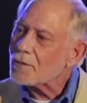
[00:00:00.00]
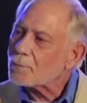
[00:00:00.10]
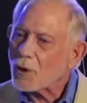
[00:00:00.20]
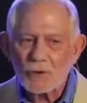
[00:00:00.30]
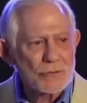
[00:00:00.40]
the
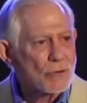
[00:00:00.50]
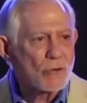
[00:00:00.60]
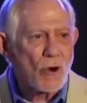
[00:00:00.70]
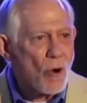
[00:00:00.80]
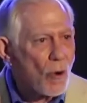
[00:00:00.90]

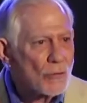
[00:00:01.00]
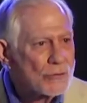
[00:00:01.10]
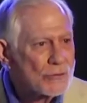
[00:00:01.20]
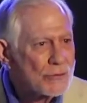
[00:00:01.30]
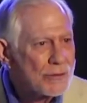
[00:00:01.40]
personal
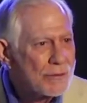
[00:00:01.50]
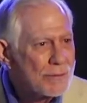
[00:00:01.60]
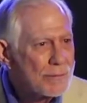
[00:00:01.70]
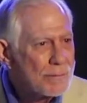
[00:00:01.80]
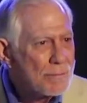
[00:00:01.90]
cost
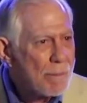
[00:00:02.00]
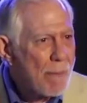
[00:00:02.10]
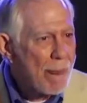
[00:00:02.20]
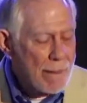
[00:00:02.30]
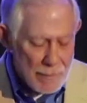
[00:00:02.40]

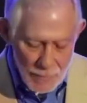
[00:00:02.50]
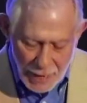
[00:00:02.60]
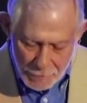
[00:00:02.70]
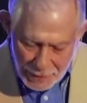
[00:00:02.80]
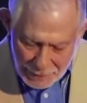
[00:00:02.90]

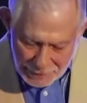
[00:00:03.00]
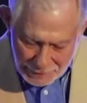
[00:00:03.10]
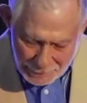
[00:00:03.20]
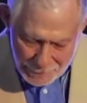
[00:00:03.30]
may be.